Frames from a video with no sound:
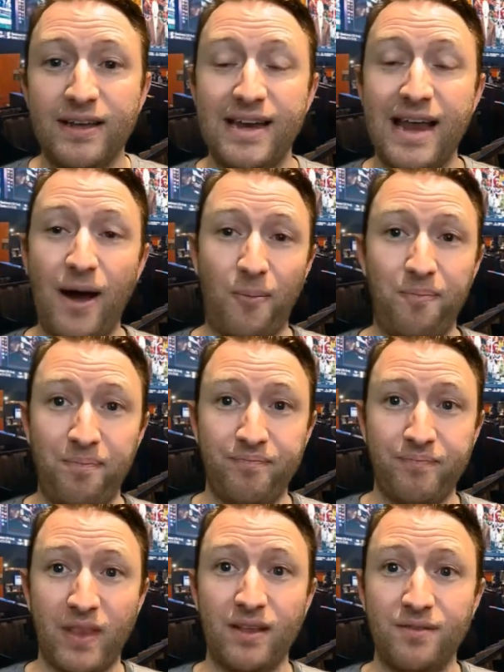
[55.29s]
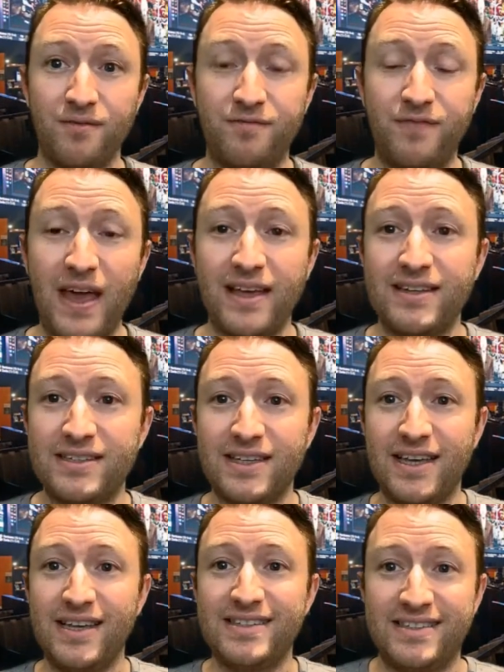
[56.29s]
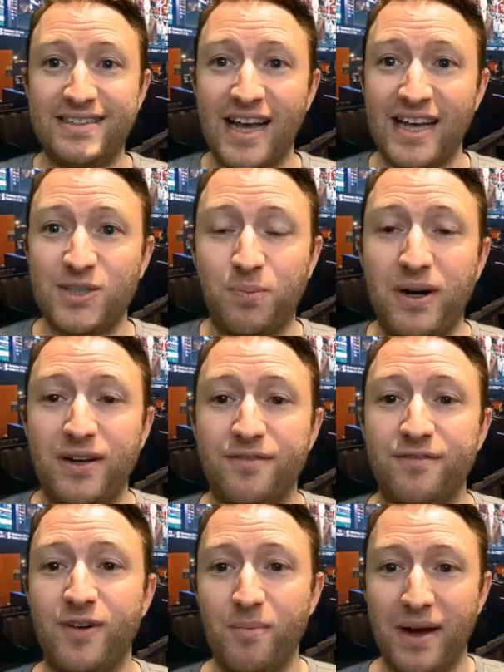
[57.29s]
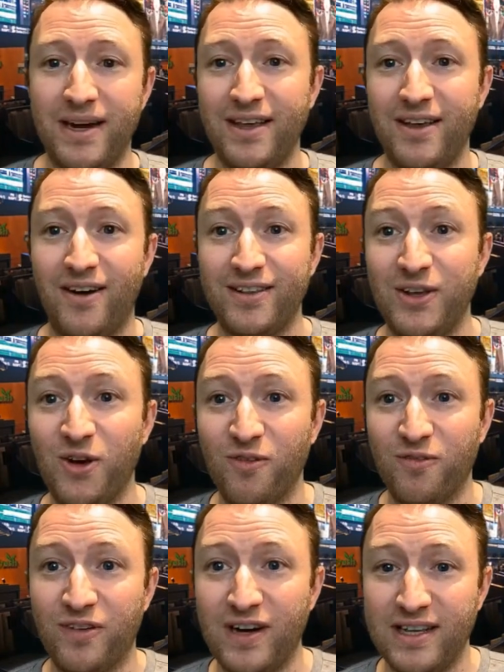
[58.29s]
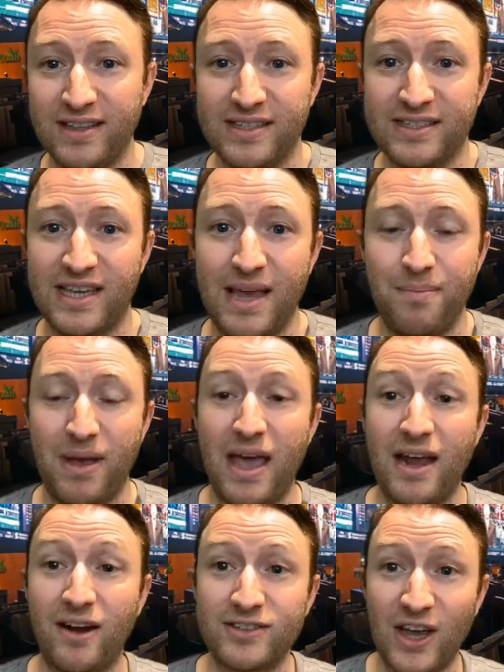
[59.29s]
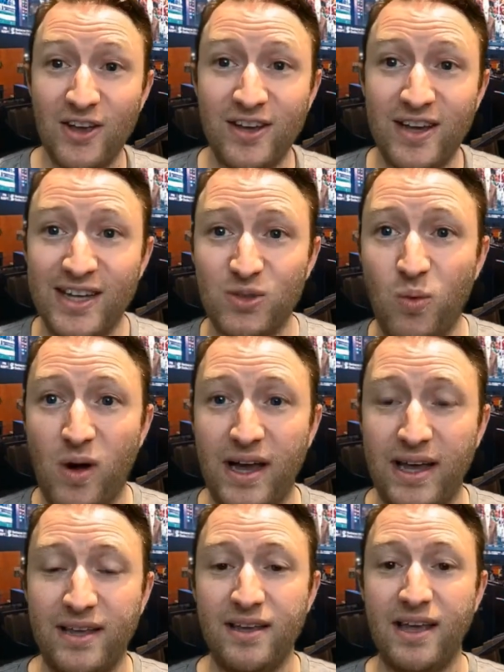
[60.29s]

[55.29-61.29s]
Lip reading: Now, Vegas is desperate for money on the over in this game, and I'll tell you guys why.